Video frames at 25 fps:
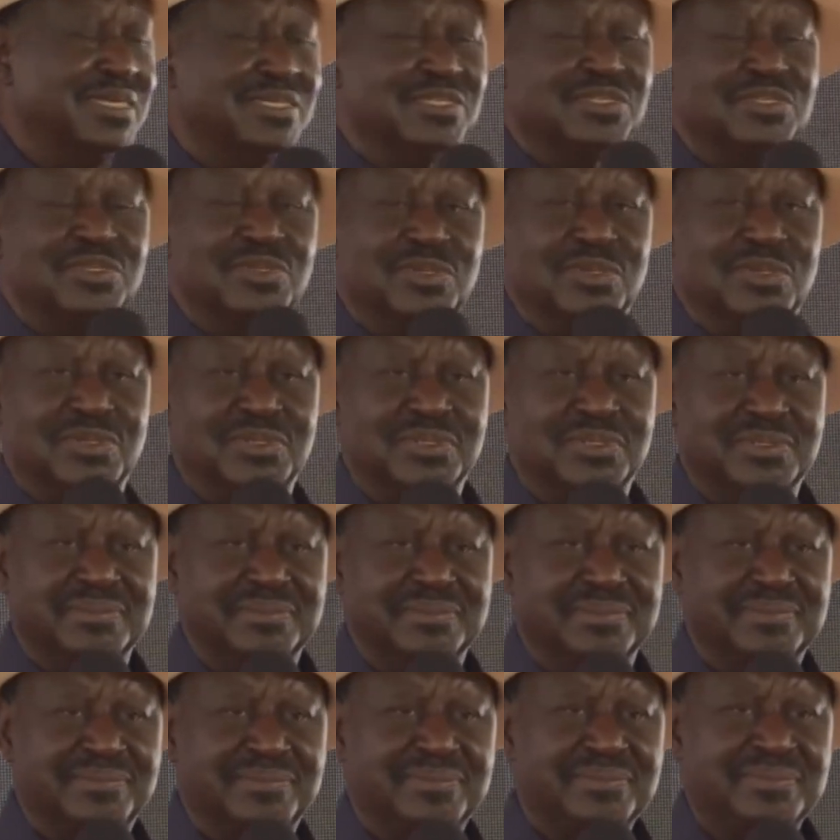and so on.
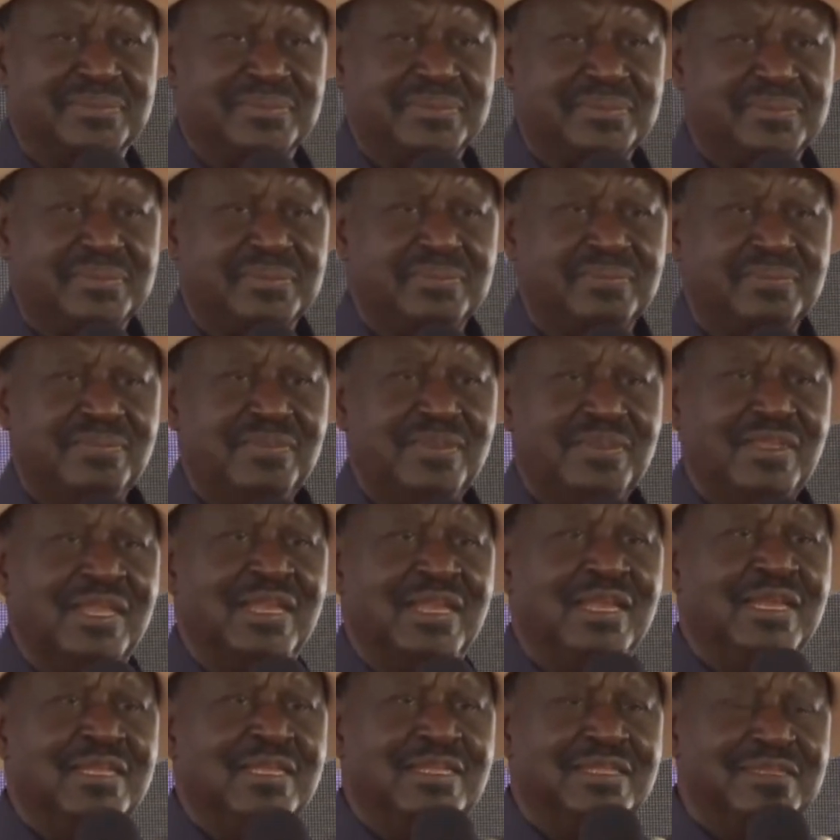
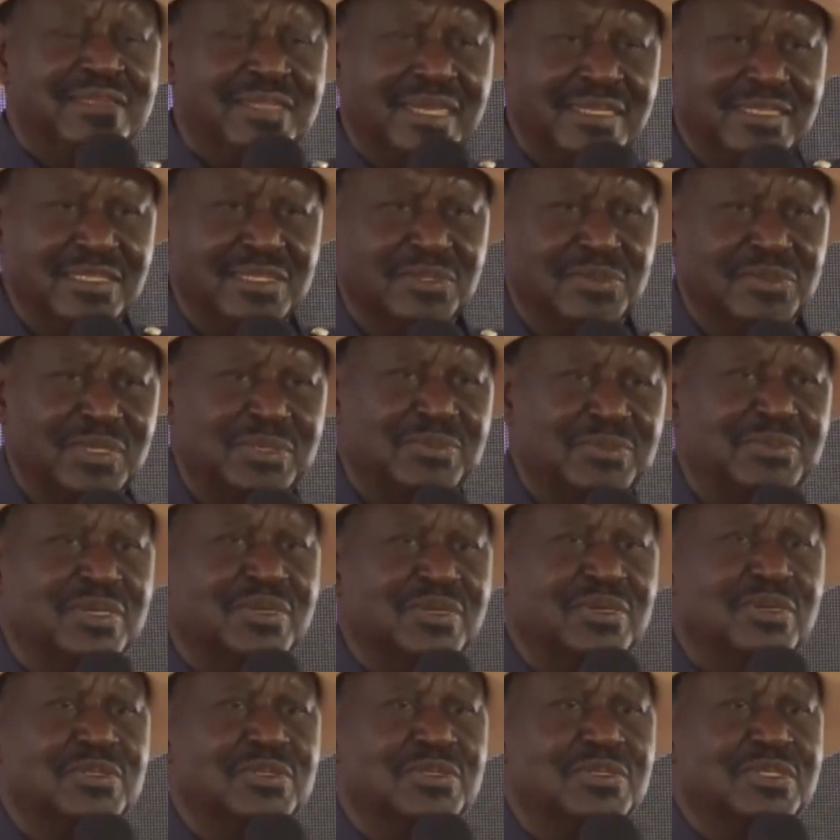That is when we are
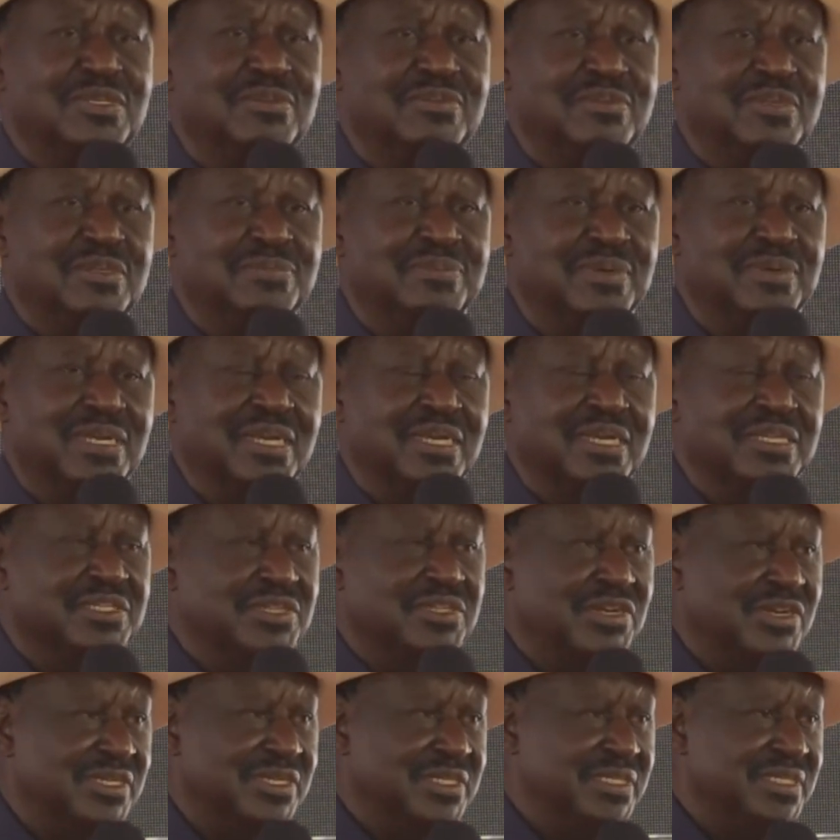going to develop a
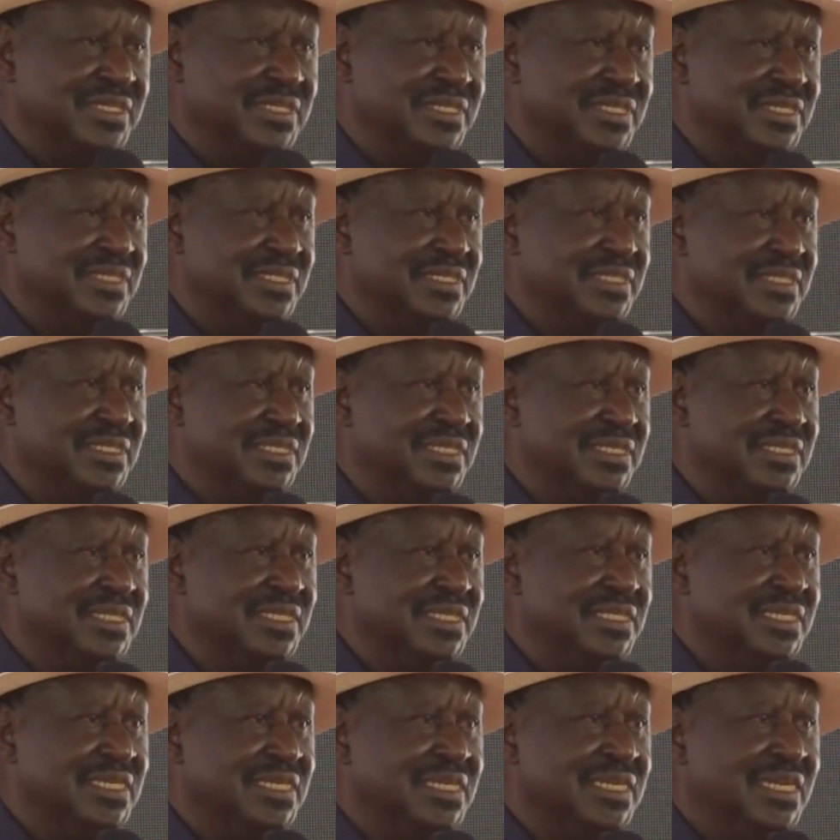country.
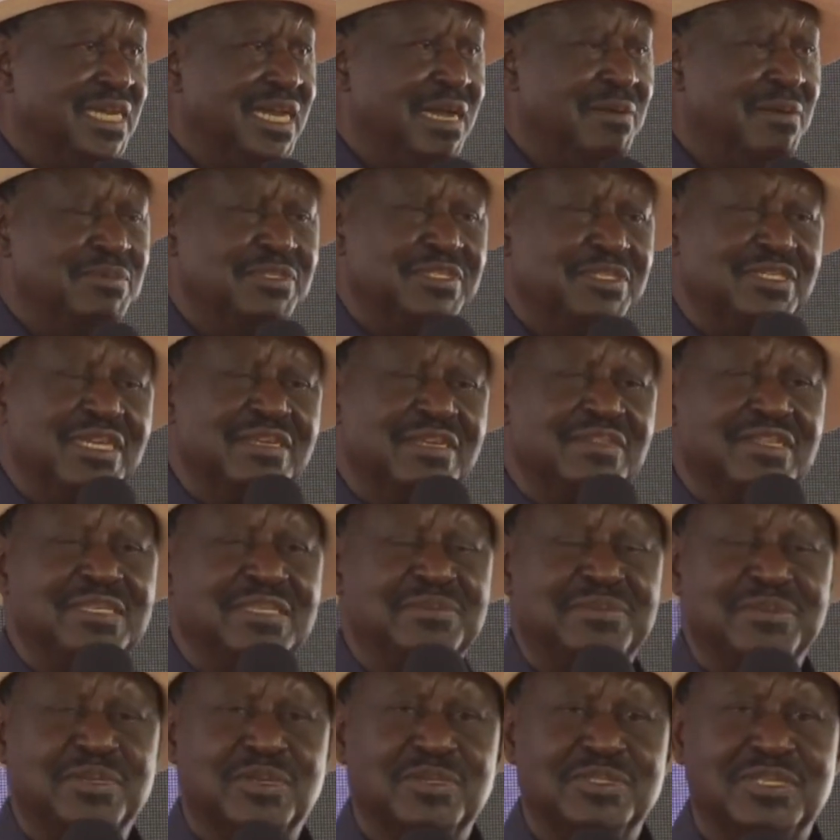I'm saying this
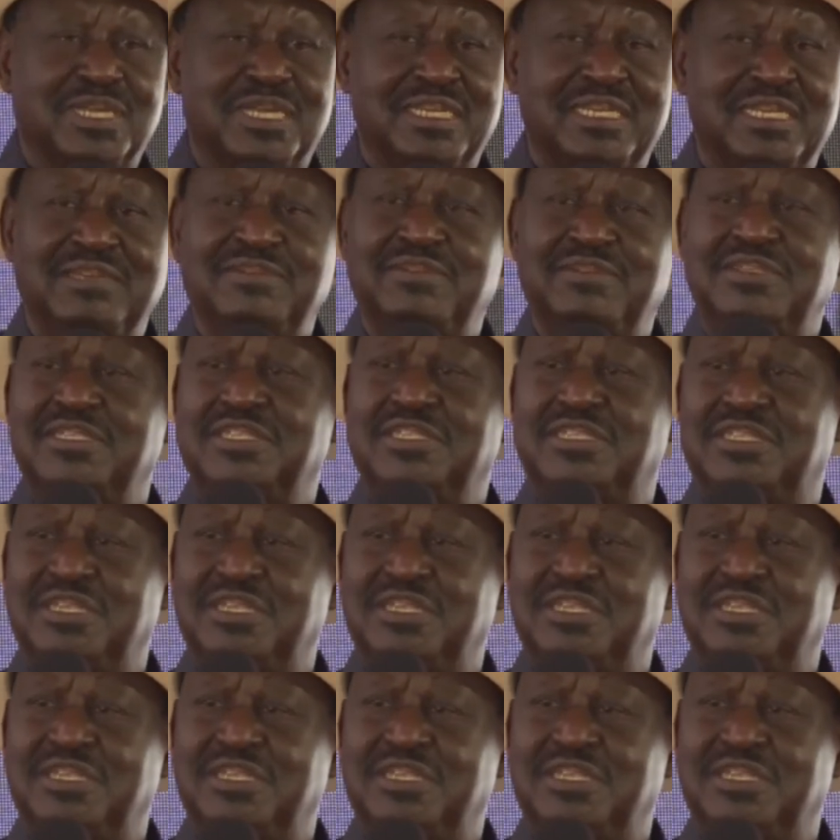because I lived in